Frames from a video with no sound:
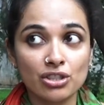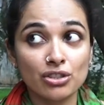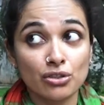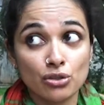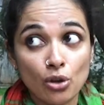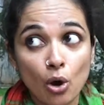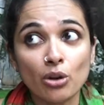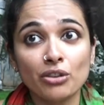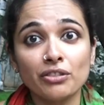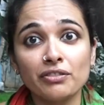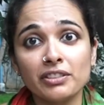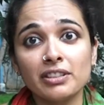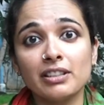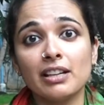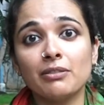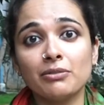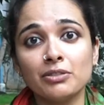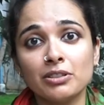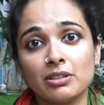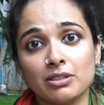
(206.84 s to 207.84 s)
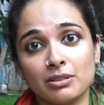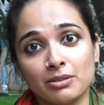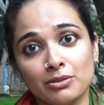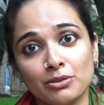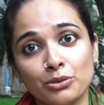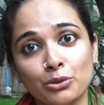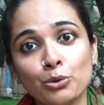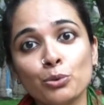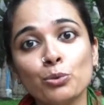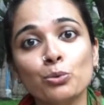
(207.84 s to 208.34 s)
sort of in love with
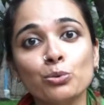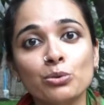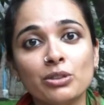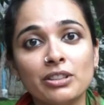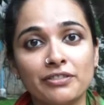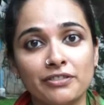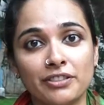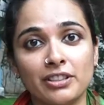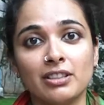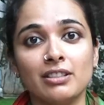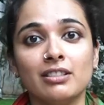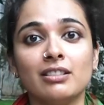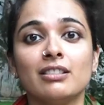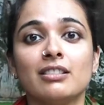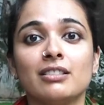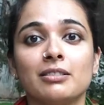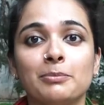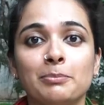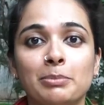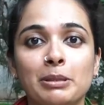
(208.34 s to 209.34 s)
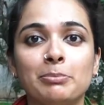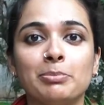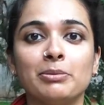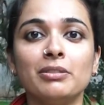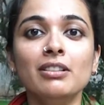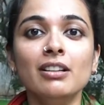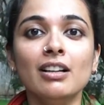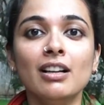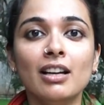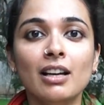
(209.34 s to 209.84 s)
two different
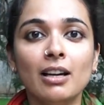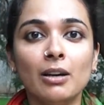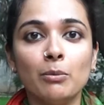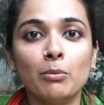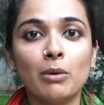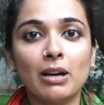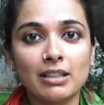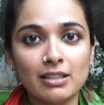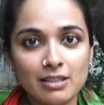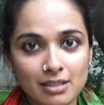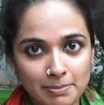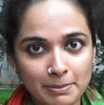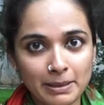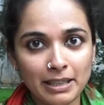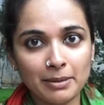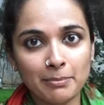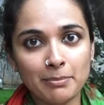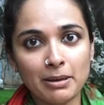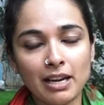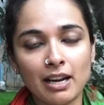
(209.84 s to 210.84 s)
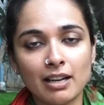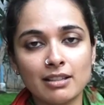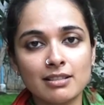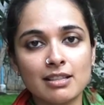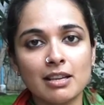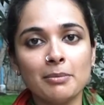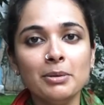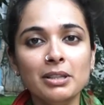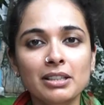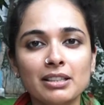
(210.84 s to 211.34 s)
people. One is played by
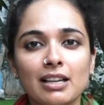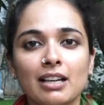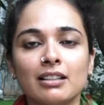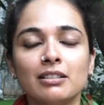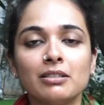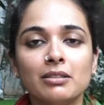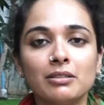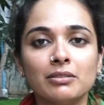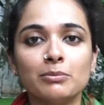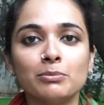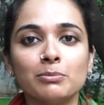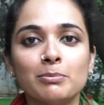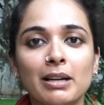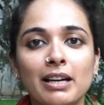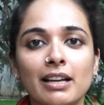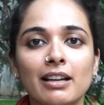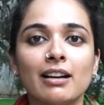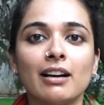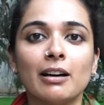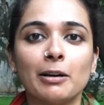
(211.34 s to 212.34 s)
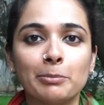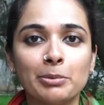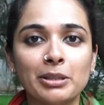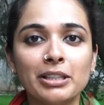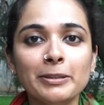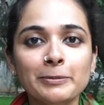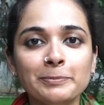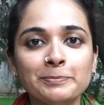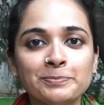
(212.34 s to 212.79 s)
Ansami and the other by Abhi.